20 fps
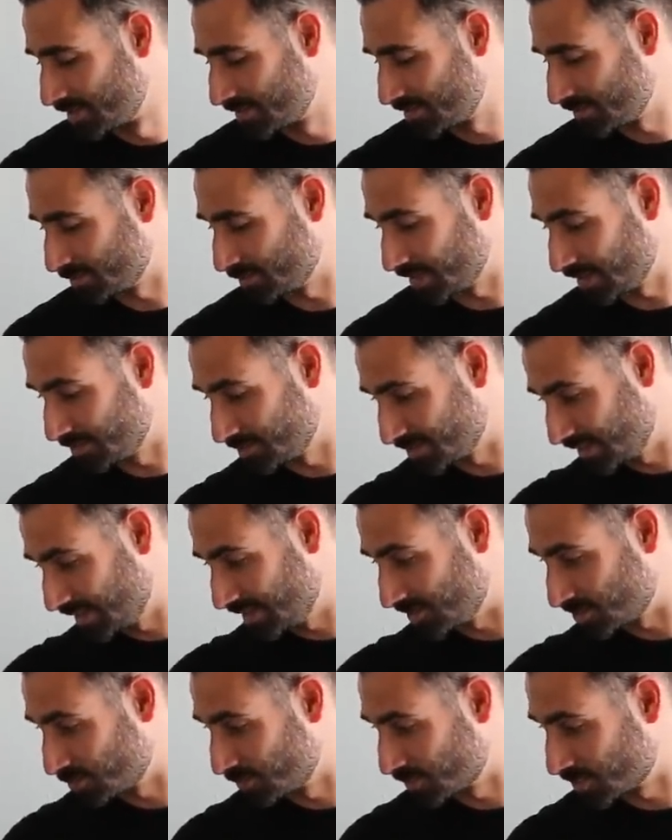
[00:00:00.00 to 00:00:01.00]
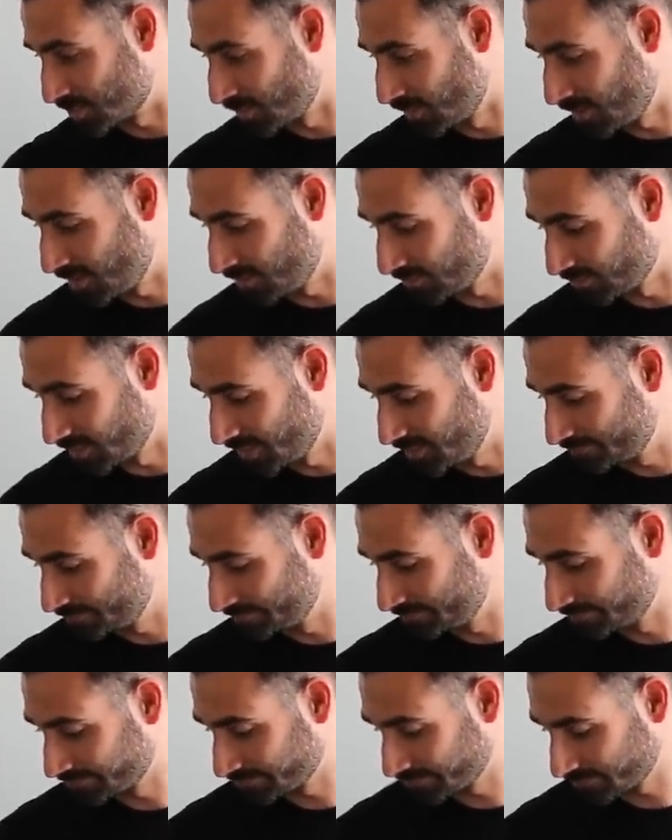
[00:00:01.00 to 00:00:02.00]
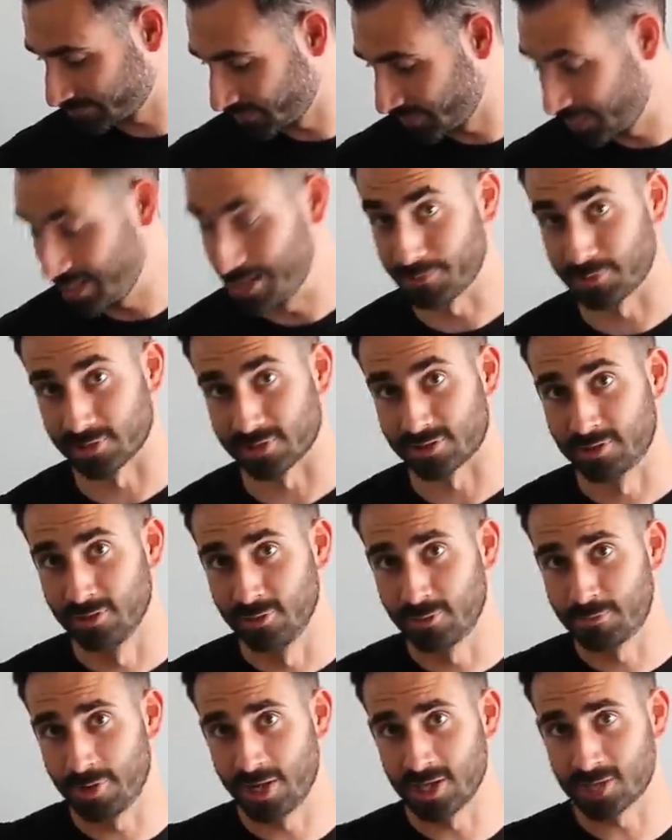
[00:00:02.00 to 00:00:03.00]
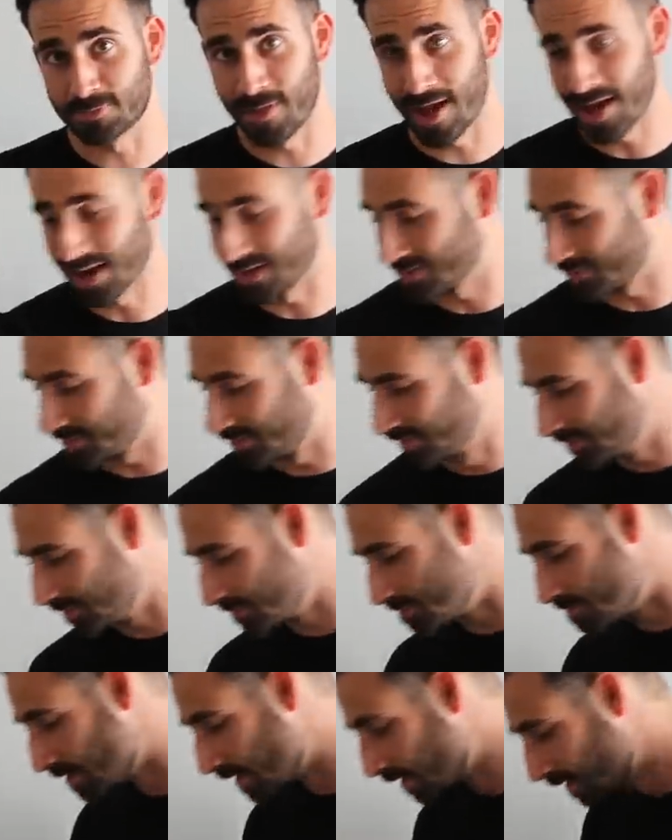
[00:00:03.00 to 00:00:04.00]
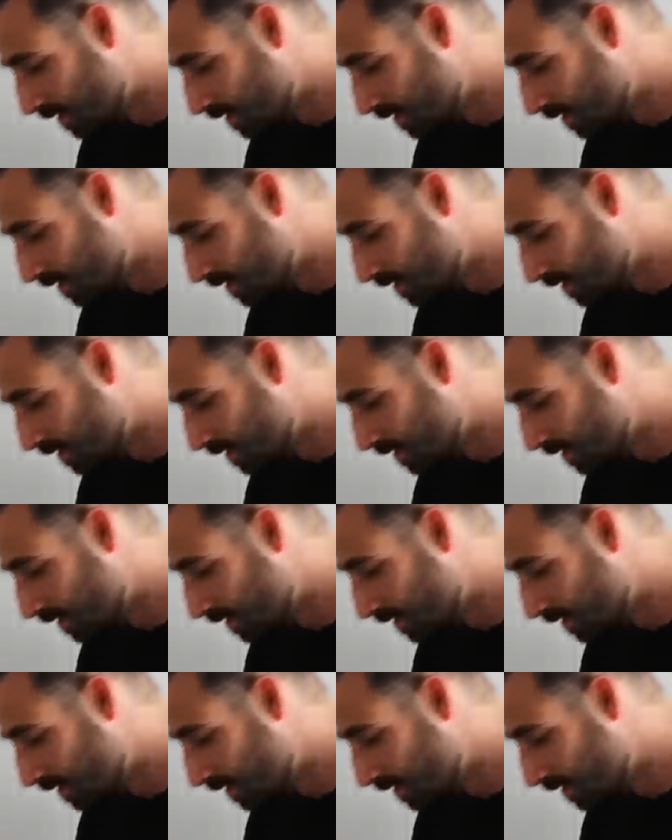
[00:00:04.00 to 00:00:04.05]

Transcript: Sometimes you can't switch it off, right? Can't put the toothpaste back in the tube.